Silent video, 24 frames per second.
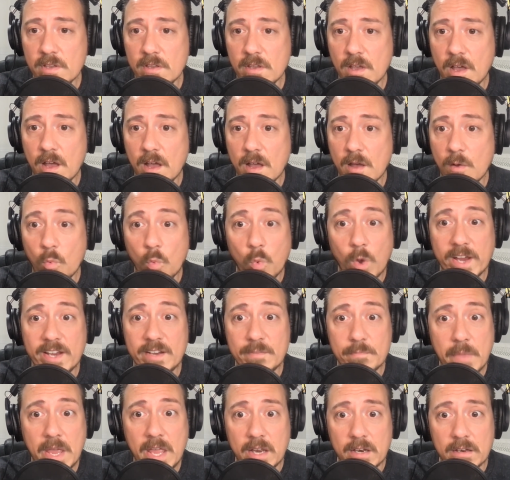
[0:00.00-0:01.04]
white
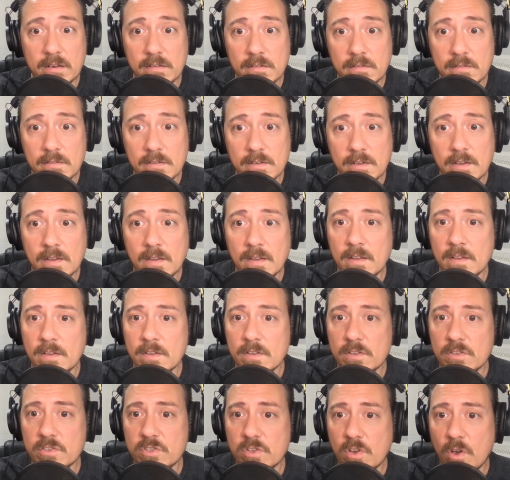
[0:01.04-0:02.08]
men.
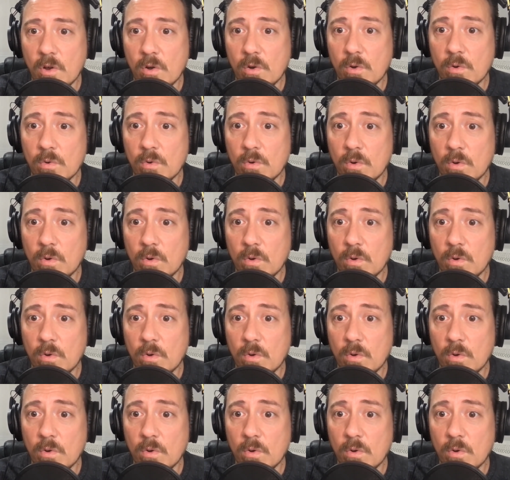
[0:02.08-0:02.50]
Mm-hmm. So